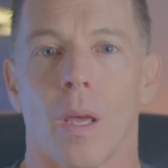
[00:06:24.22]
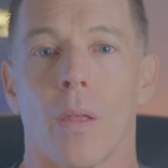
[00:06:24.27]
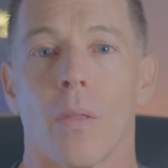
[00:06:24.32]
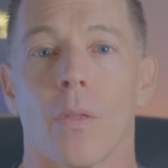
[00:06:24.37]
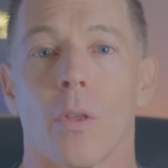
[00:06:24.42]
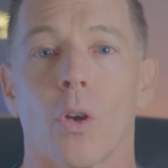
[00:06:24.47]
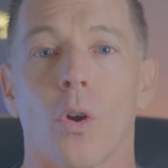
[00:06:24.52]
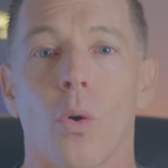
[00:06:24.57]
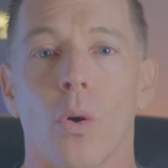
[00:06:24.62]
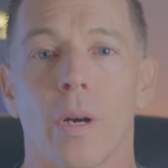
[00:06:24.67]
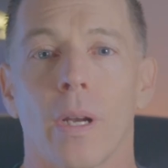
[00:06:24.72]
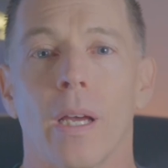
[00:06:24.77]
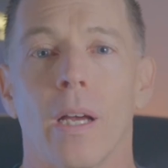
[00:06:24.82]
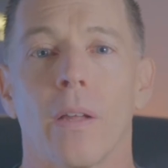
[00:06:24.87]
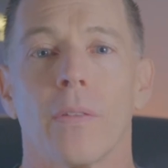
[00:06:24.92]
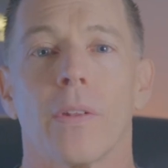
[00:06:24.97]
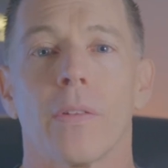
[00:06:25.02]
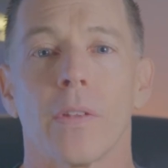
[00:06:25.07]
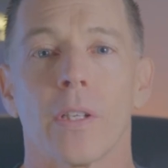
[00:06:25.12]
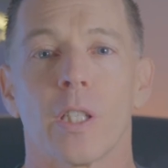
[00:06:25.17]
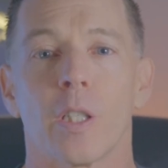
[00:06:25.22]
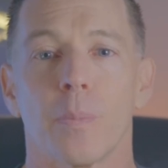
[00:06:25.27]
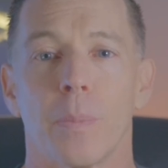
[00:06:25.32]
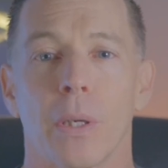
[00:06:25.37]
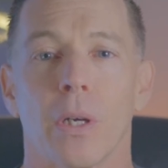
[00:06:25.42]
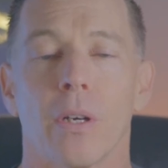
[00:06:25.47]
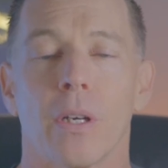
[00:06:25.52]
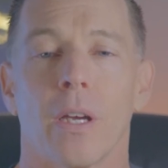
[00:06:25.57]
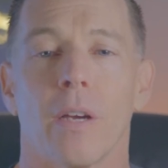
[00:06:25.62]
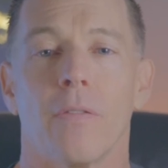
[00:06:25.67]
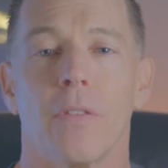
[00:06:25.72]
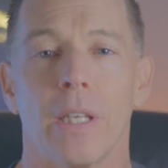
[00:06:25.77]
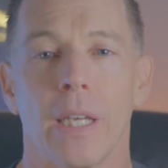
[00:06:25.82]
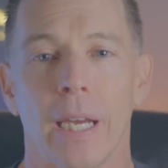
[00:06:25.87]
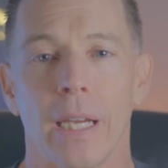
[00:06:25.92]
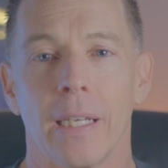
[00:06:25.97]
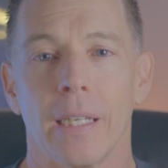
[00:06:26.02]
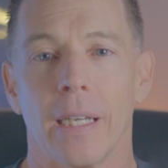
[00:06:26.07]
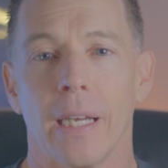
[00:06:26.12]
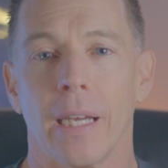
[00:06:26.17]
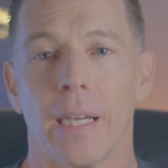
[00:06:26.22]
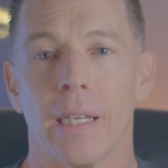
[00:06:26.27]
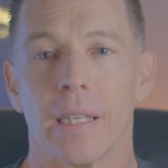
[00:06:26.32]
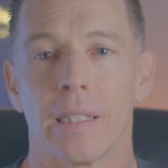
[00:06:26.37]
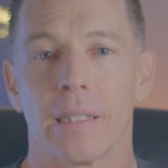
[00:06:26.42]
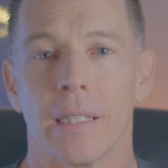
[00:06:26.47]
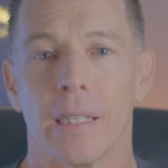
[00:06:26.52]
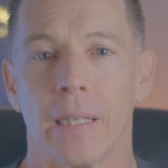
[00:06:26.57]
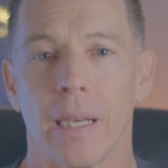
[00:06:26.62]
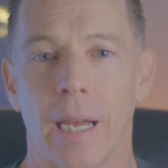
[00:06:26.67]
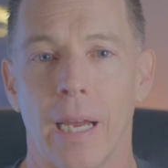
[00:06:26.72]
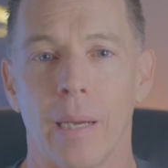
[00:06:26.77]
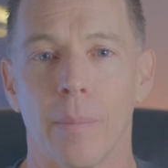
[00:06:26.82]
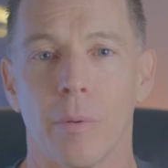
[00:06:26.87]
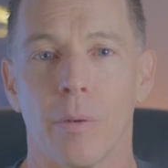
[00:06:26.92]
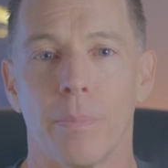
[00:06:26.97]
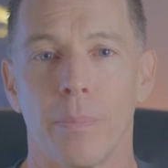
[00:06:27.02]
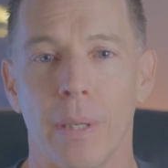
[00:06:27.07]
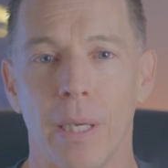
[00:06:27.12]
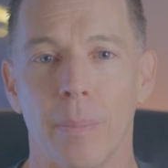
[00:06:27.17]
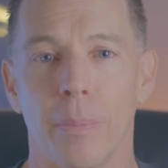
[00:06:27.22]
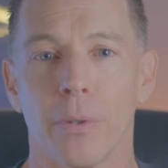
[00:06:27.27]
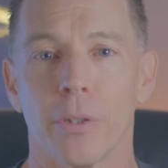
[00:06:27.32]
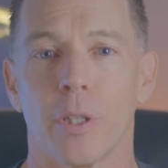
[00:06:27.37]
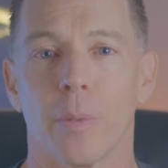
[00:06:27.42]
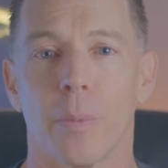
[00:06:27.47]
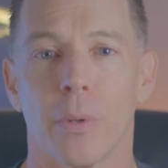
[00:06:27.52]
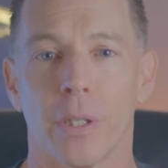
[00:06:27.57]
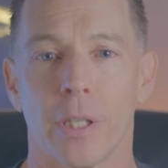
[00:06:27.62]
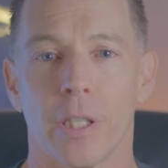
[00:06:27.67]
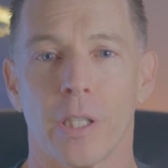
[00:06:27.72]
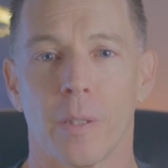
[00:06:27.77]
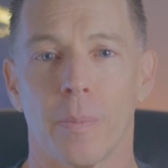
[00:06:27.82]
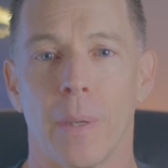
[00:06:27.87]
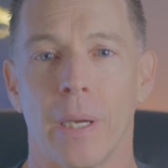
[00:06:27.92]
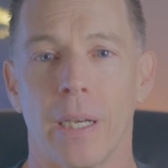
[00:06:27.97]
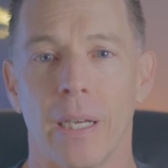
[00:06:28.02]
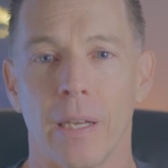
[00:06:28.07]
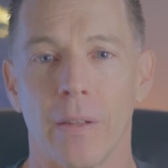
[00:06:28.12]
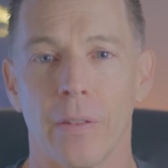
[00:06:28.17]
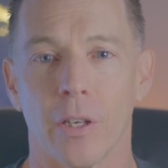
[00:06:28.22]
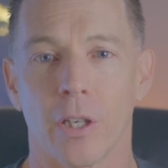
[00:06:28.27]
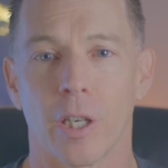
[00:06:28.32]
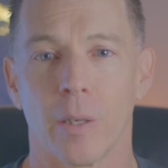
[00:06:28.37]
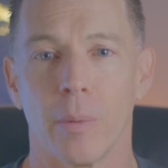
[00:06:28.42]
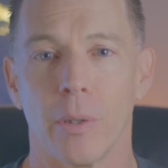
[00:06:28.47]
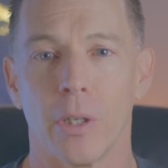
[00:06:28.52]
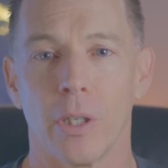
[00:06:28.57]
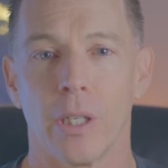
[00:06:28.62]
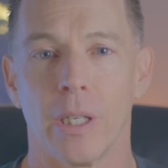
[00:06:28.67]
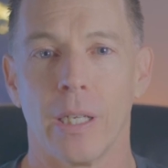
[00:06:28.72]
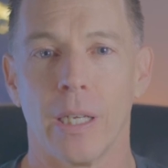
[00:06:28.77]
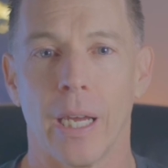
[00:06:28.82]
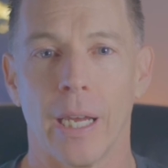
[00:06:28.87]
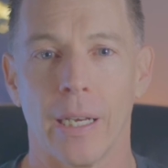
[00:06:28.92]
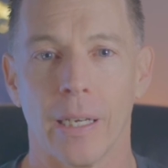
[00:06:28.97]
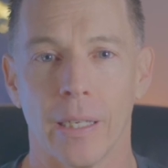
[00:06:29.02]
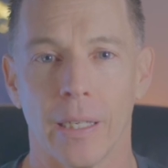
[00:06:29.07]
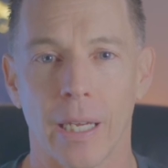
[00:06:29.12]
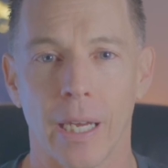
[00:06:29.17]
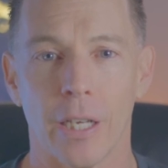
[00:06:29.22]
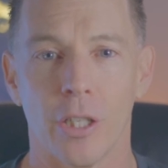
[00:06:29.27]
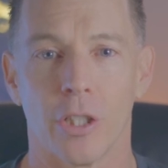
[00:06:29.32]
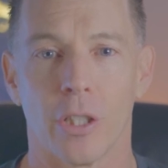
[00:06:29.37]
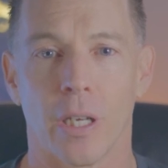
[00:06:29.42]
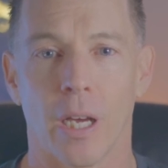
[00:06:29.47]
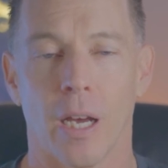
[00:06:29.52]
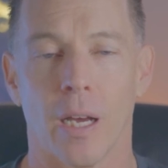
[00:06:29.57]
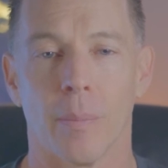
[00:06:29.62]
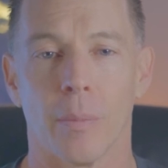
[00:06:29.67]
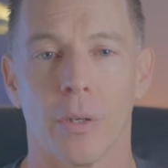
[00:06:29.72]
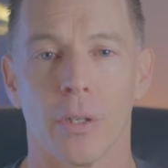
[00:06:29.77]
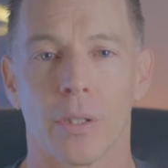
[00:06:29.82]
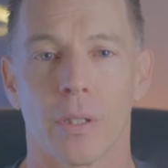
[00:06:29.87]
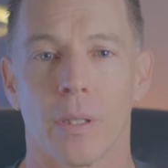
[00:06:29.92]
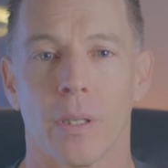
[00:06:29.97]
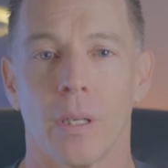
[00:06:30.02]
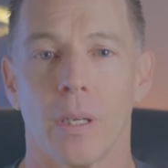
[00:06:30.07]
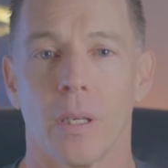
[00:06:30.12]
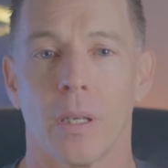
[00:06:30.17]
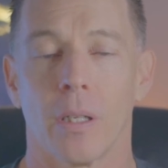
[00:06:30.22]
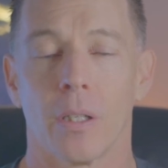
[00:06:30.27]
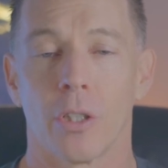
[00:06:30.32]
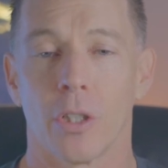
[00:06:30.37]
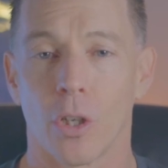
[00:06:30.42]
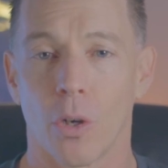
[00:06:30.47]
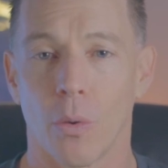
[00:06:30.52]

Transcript: The court held that the spirit of the ADA is to enable people to participate in their community and engage in commerce. To